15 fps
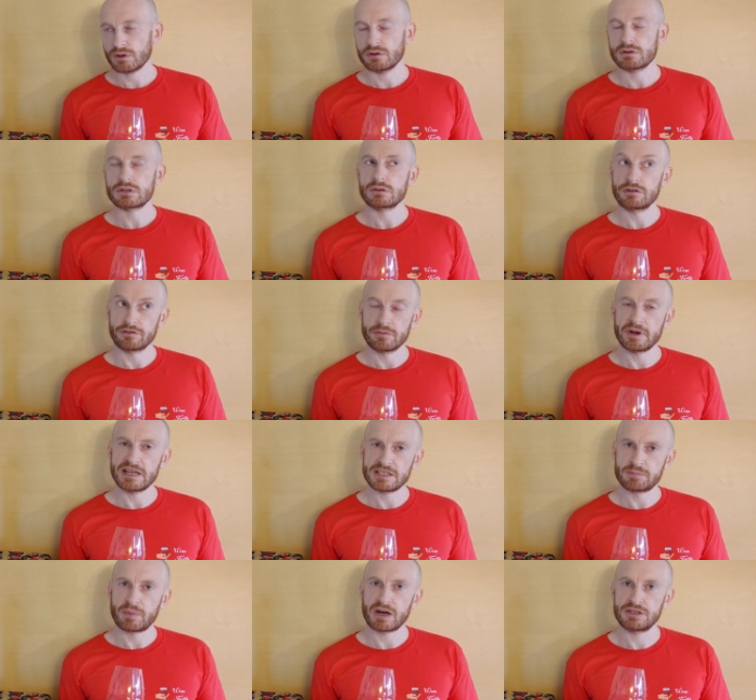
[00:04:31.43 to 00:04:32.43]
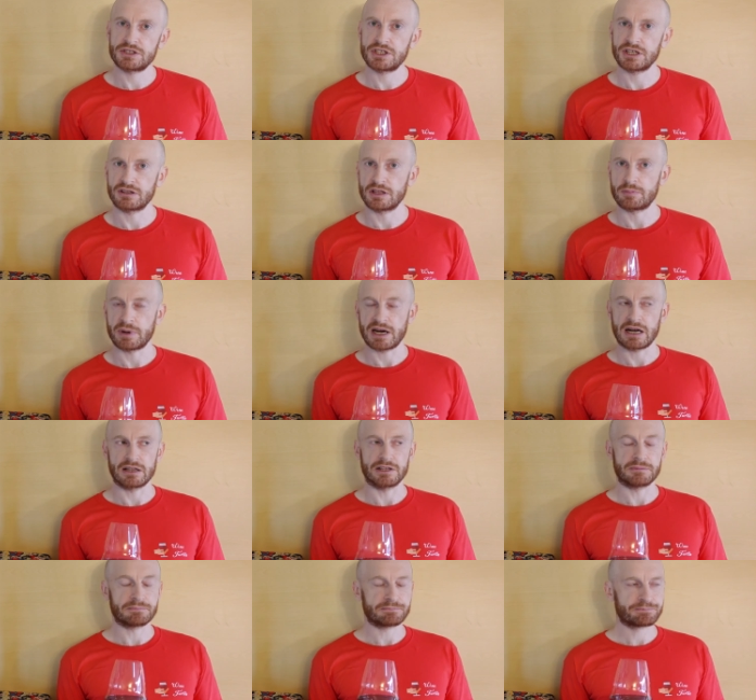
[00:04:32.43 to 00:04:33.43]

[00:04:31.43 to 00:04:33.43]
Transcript: So it remains punchy on the palate,